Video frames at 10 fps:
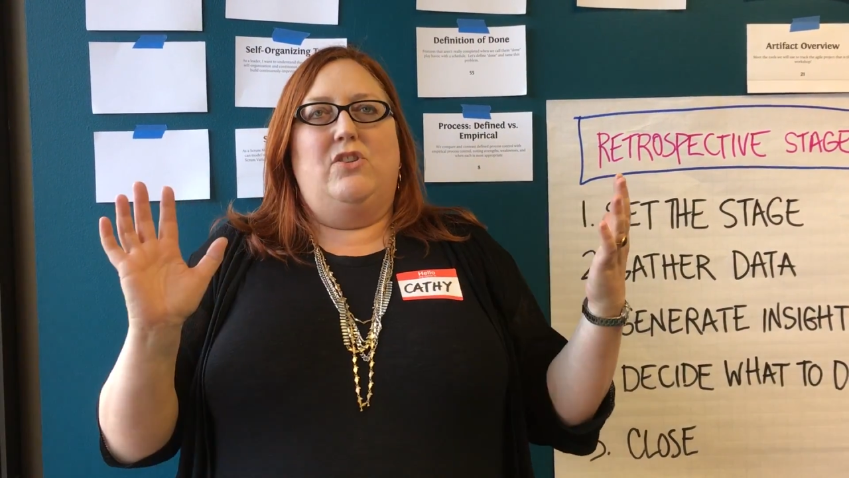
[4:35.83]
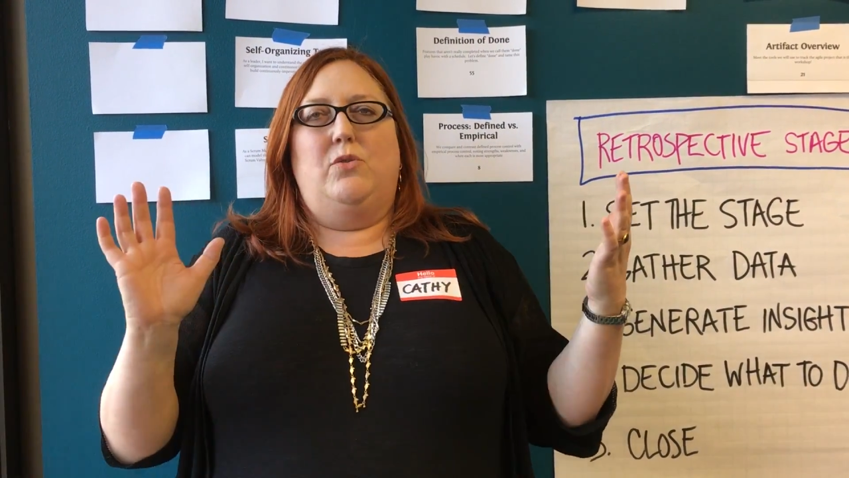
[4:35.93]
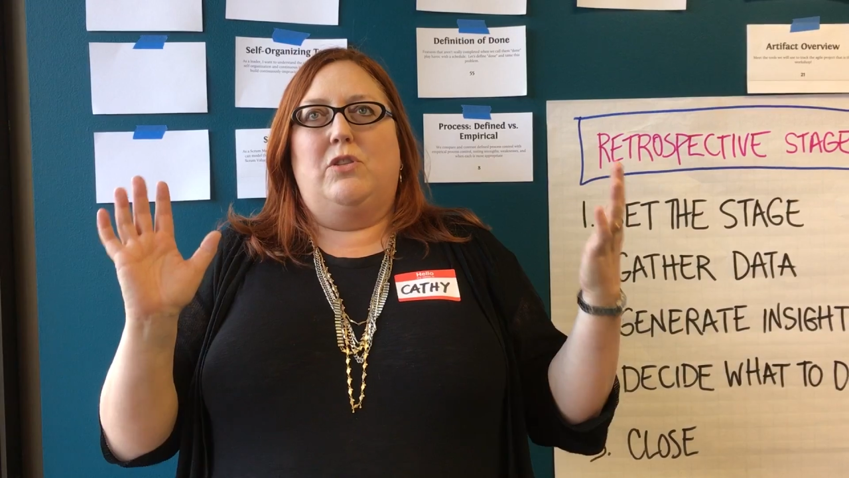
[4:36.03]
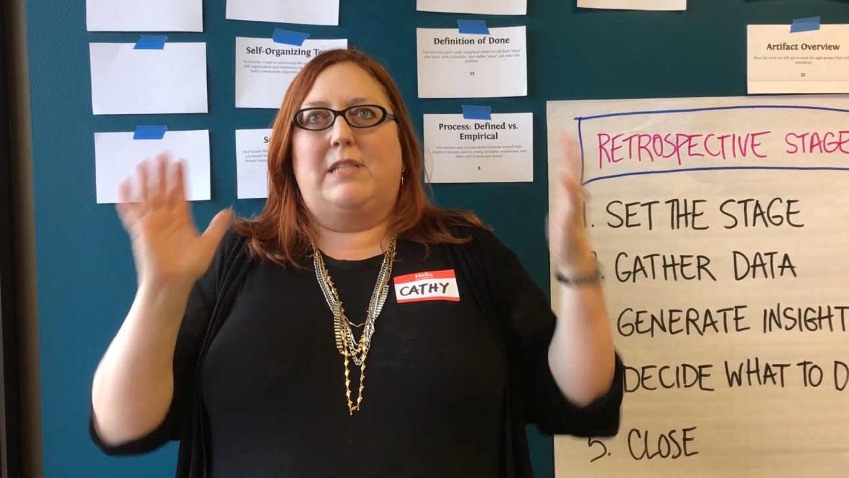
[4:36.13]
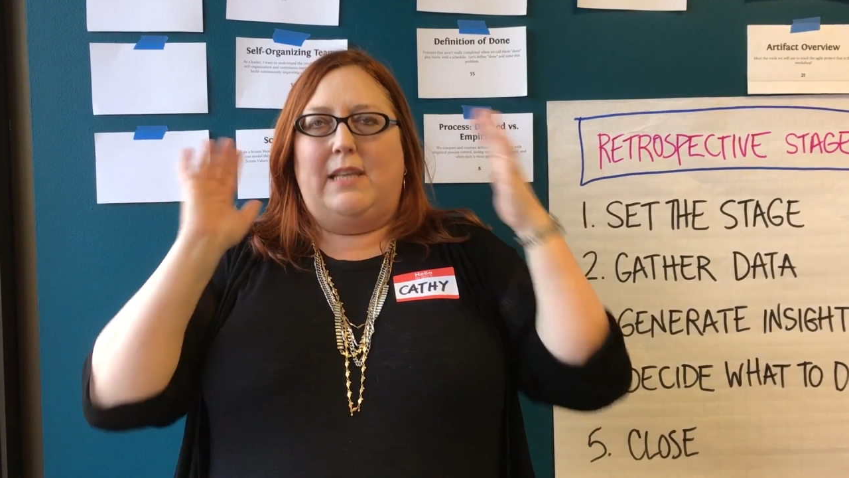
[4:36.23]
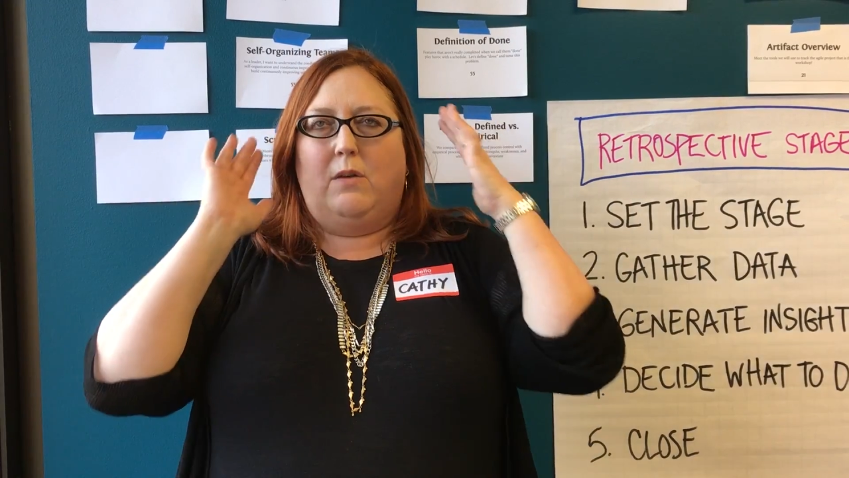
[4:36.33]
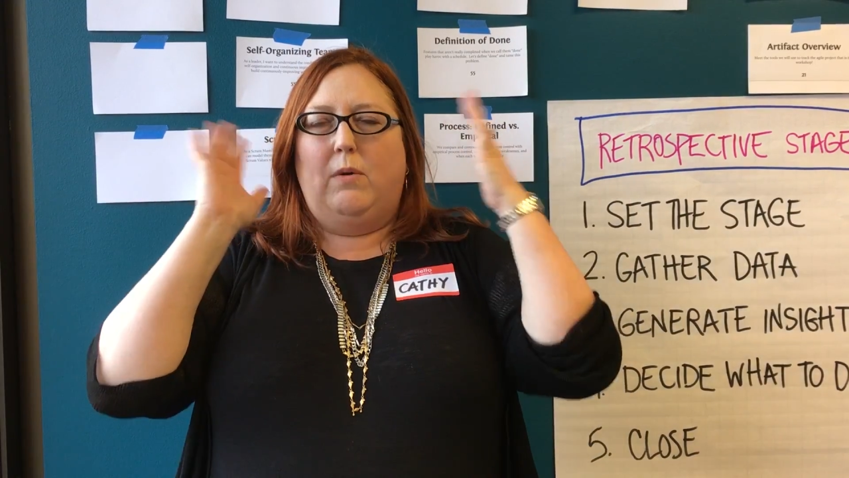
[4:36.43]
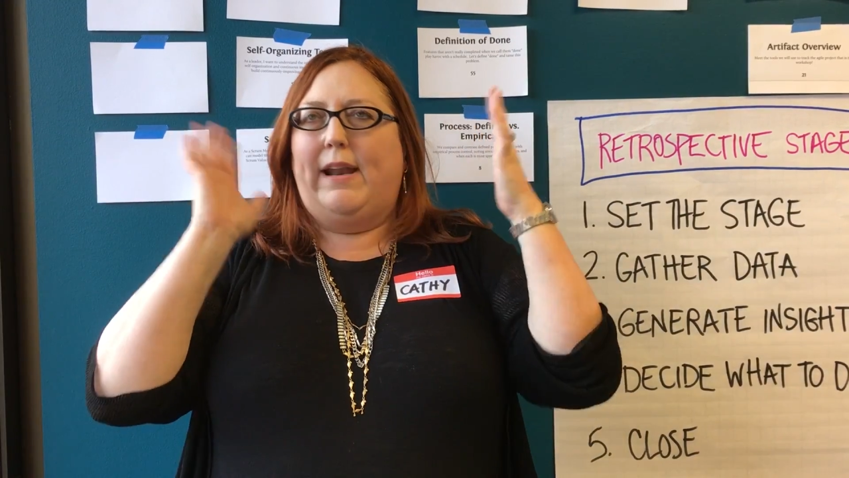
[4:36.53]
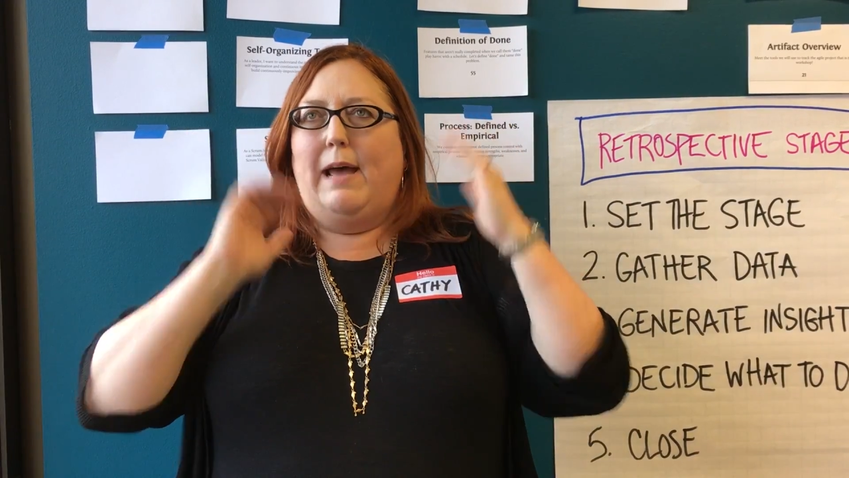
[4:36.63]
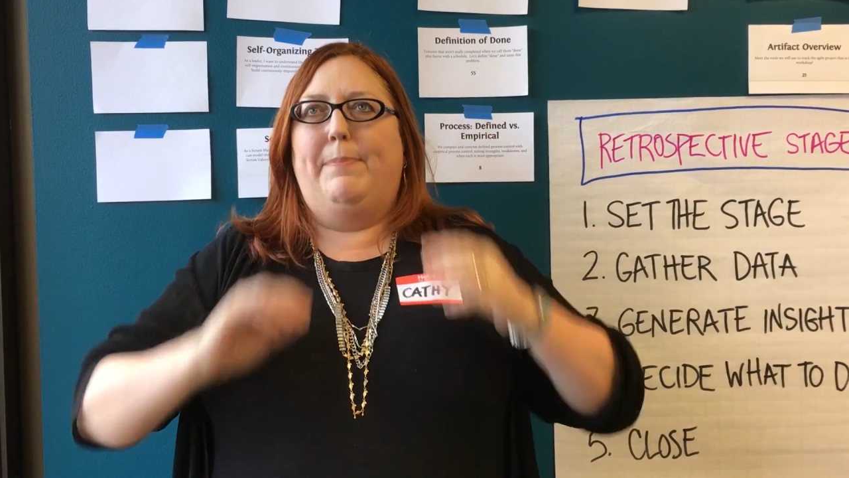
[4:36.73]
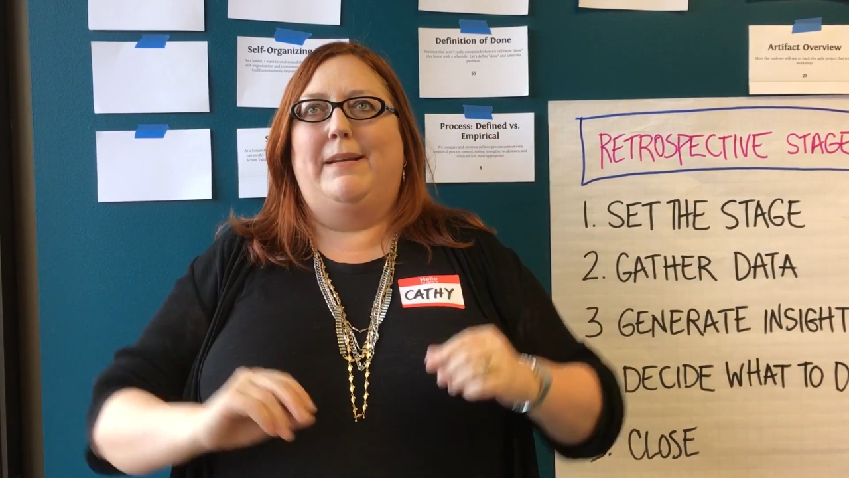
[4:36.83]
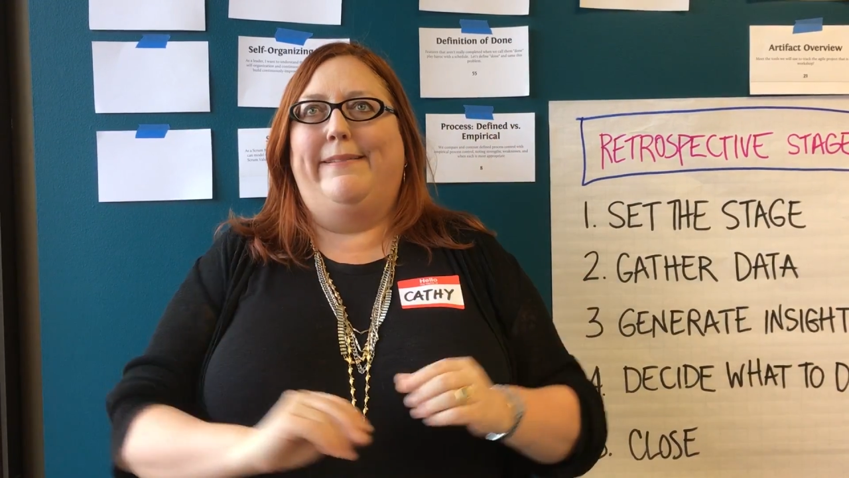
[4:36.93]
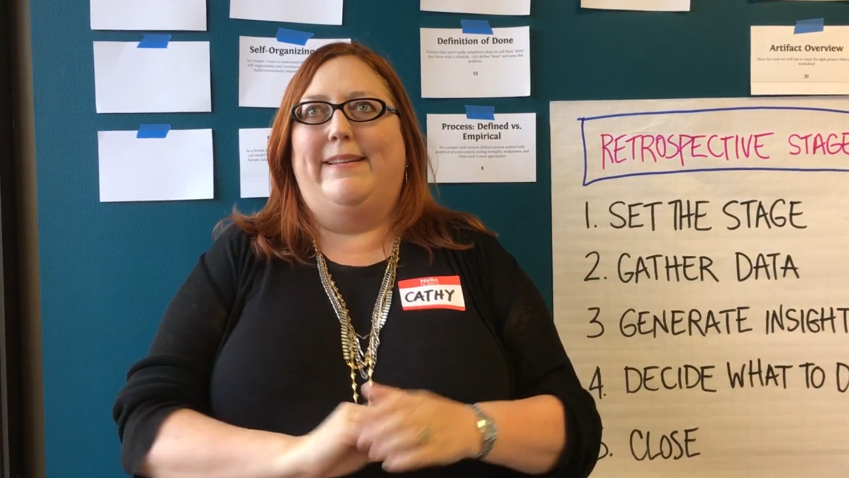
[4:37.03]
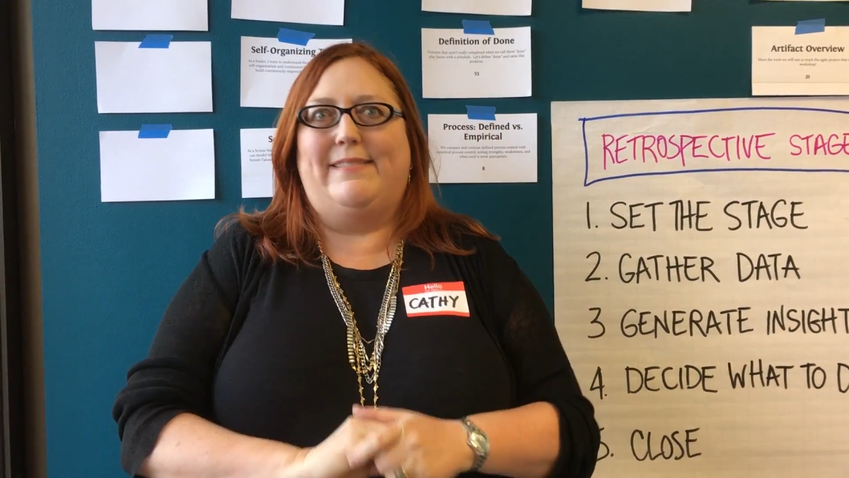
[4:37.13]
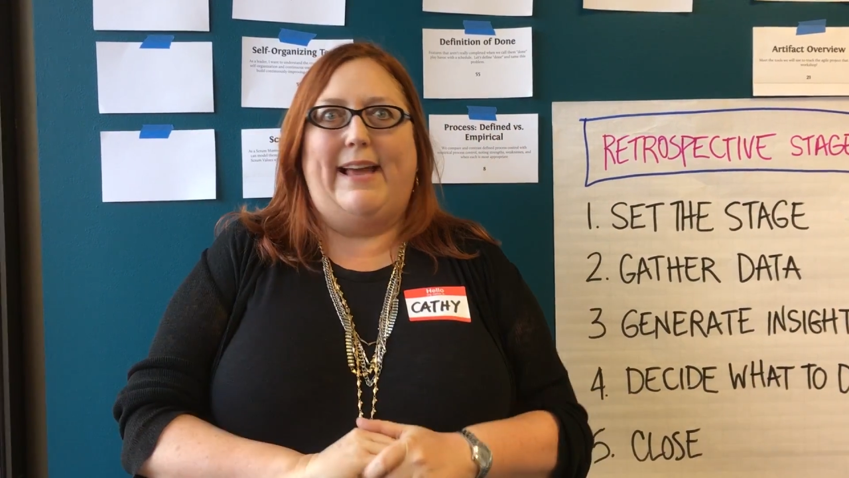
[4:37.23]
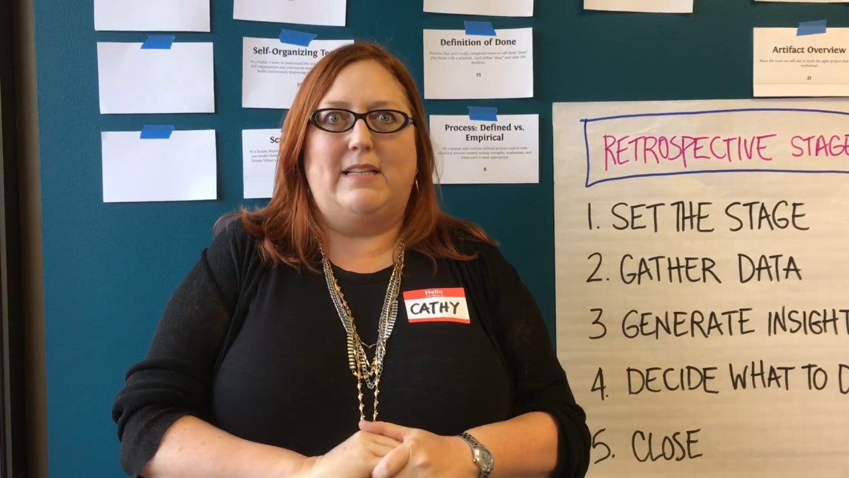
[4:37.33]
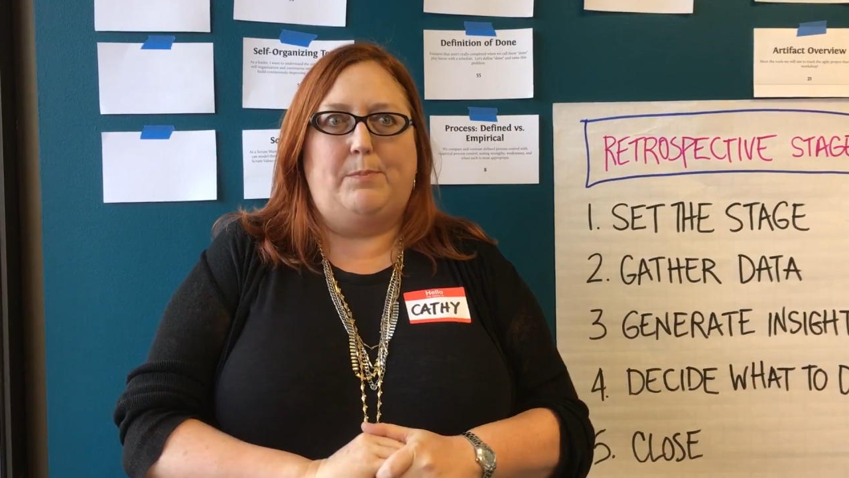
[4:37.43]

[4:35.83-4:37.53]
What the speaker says: you just think what happened in this last